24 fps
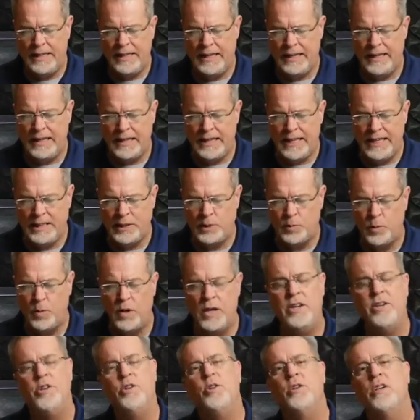he's
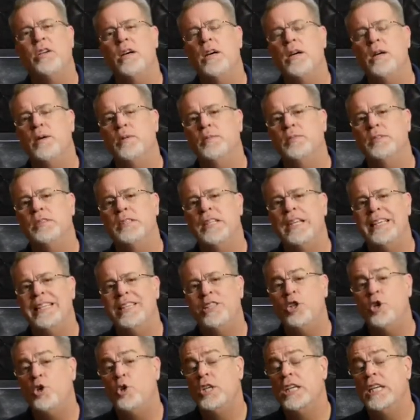one who comes
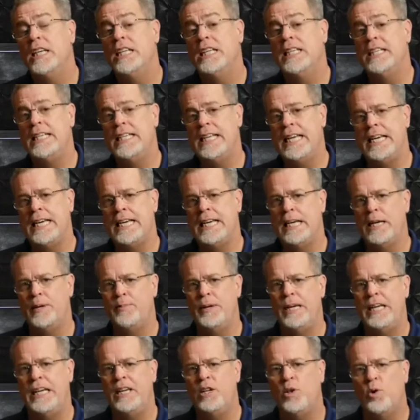to condemn
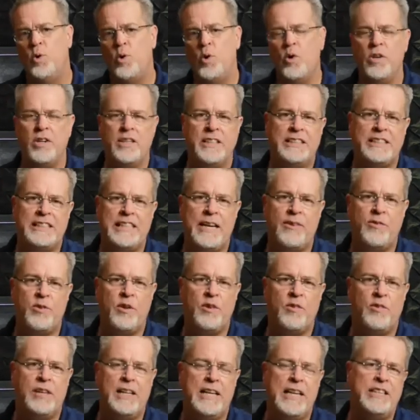in order to sever
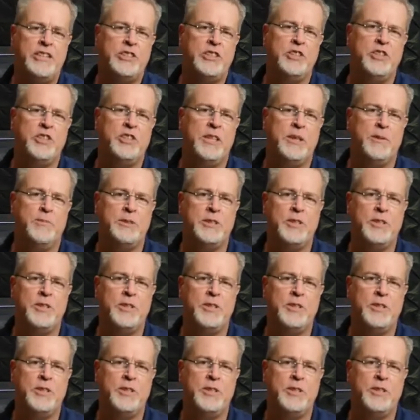a relationship.